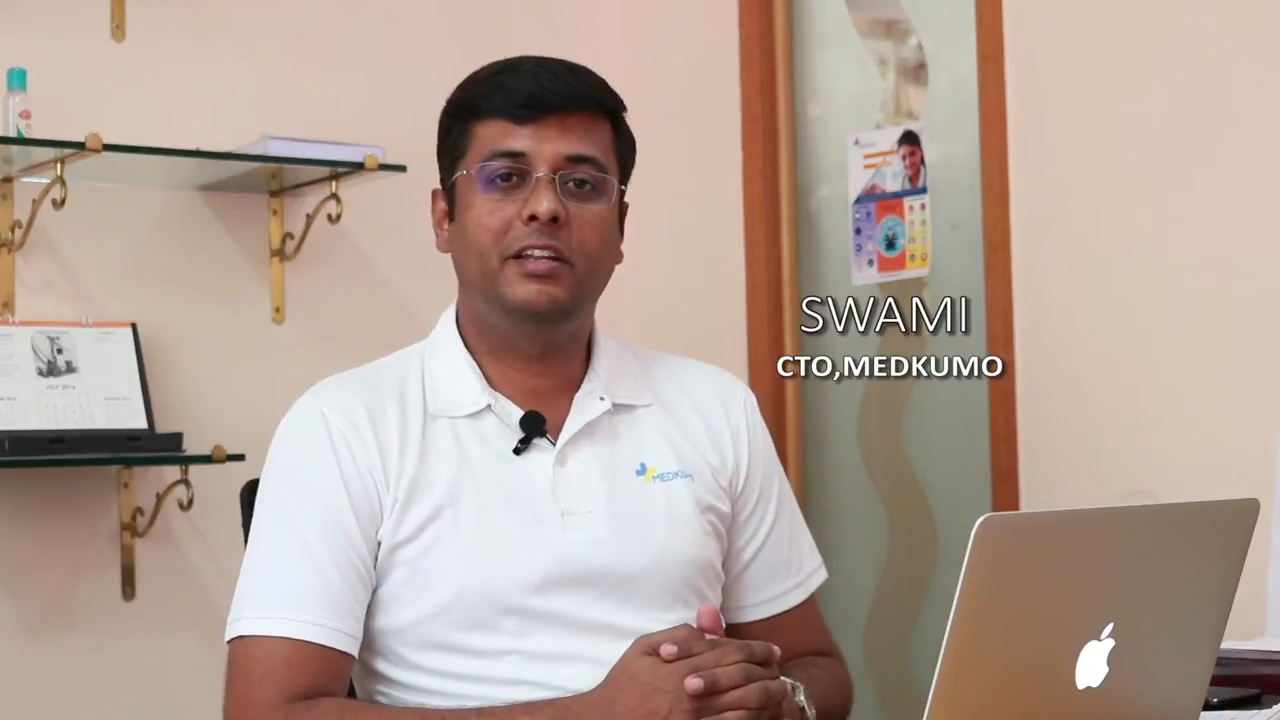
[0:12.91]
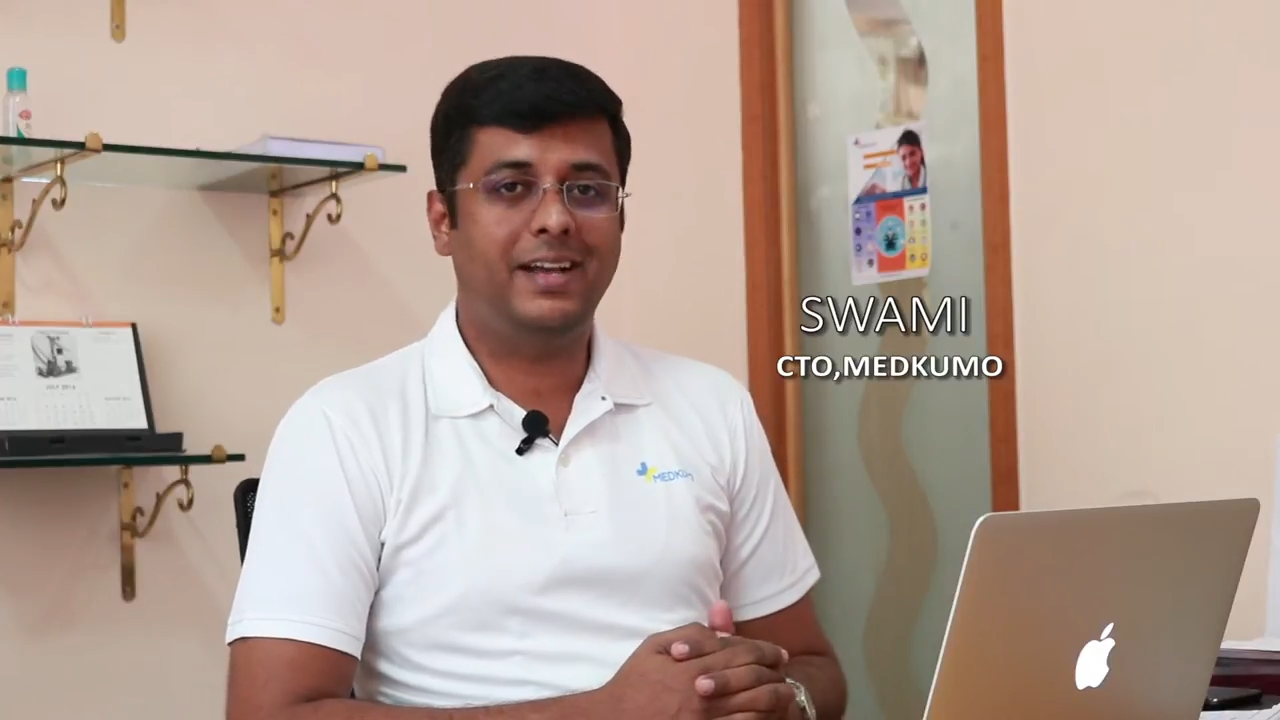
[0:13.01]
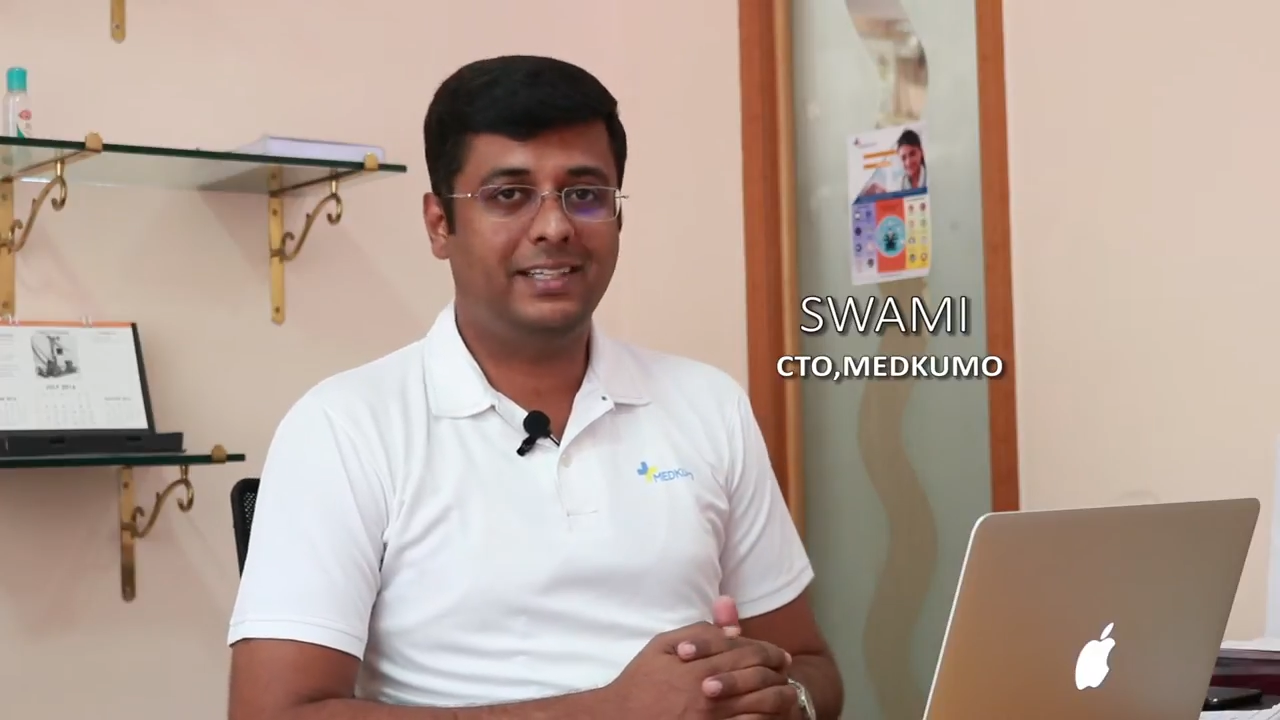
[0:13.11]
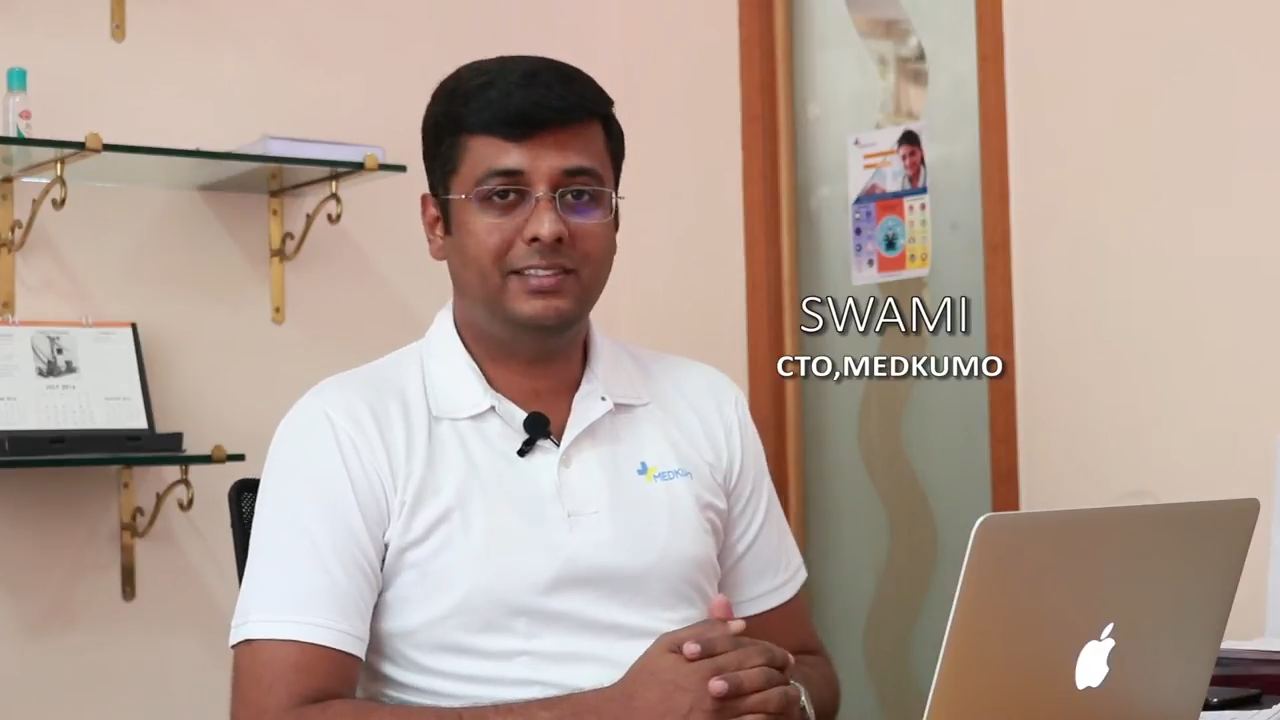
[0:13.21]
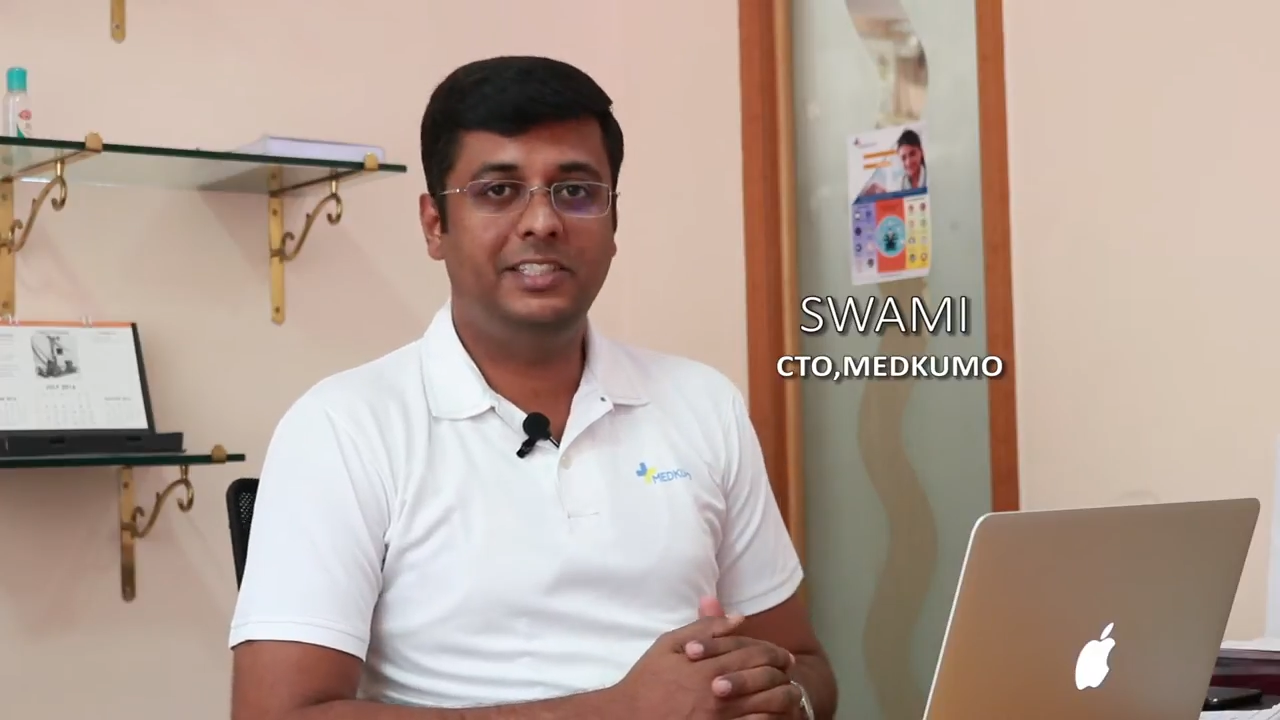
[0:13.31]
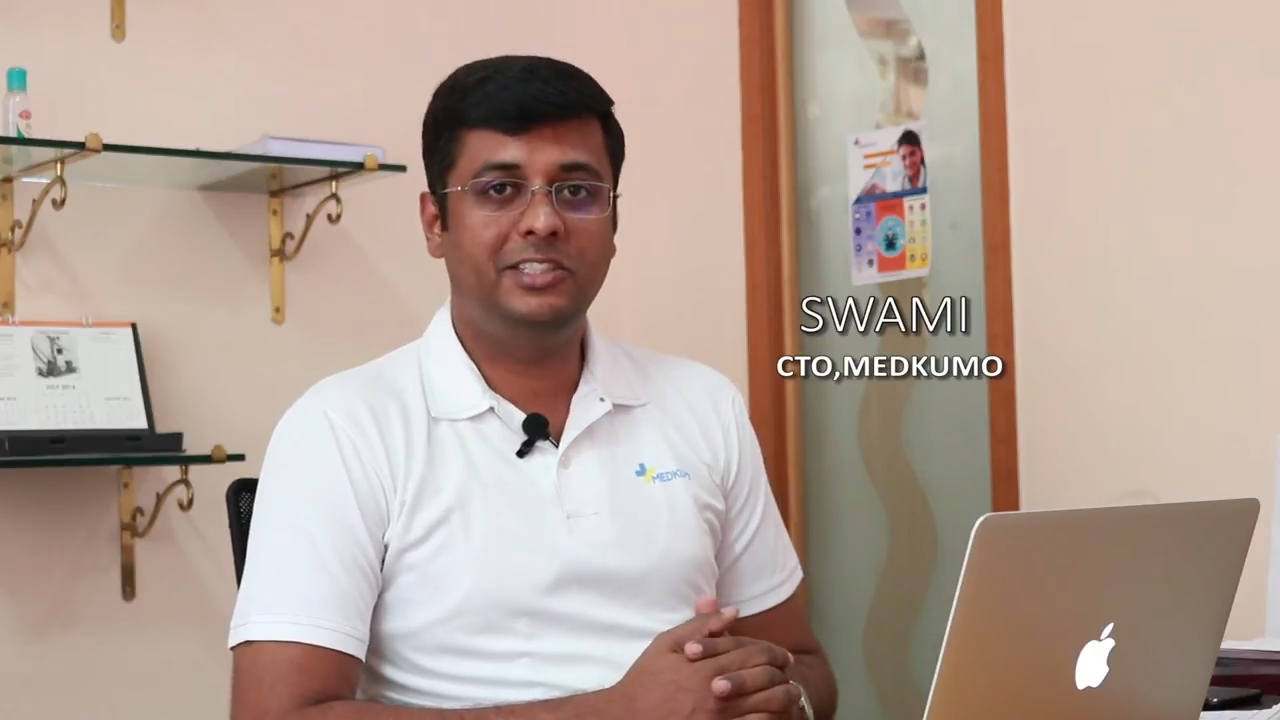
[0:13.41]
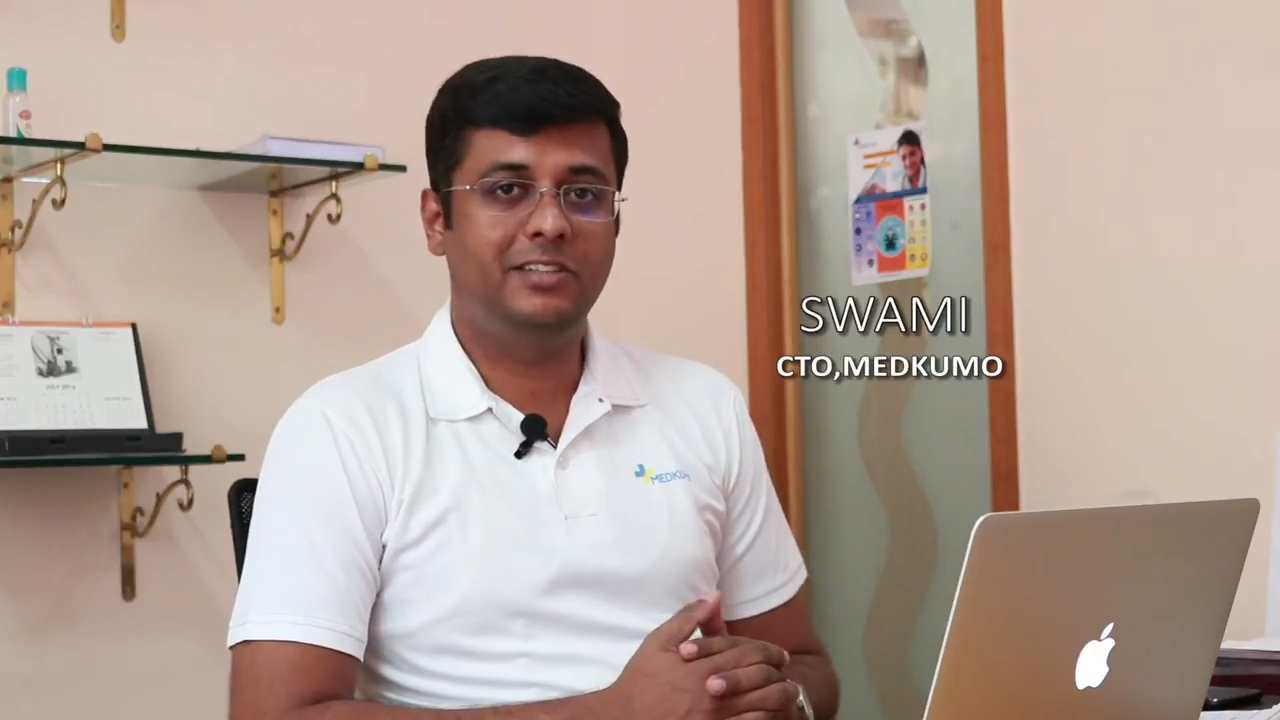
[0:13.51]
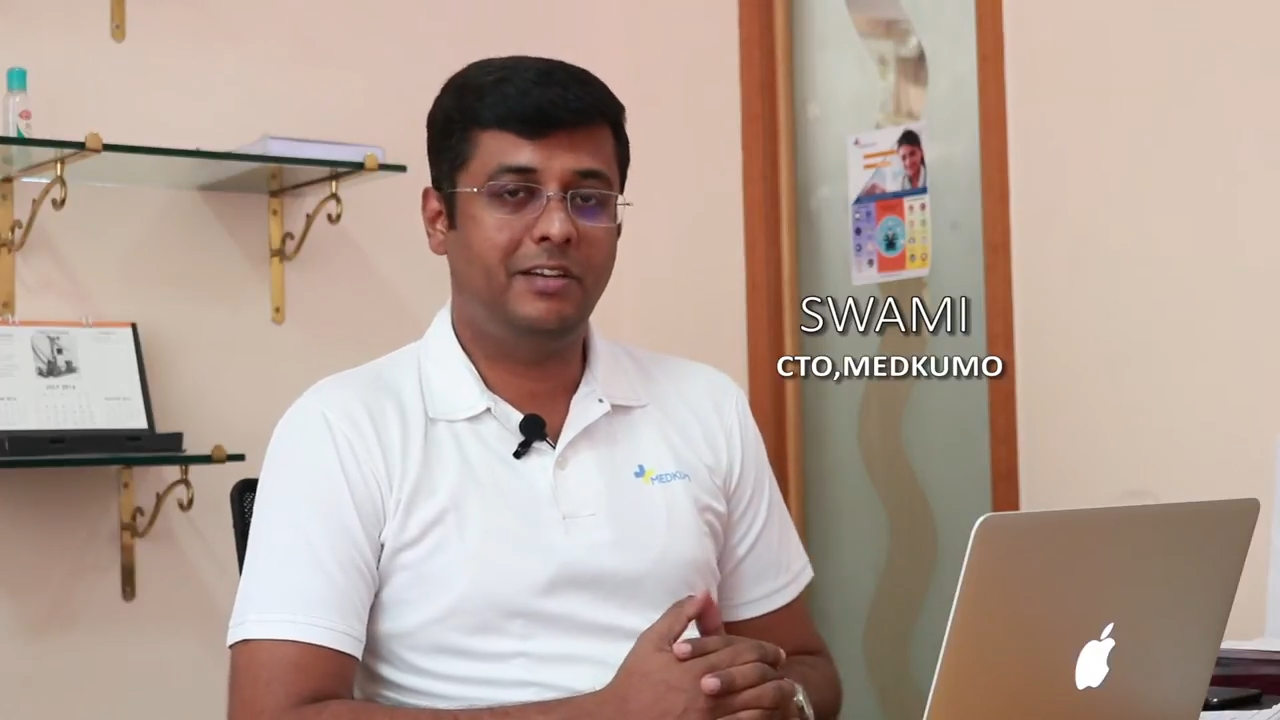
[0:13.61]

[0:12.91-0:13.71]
the vaccination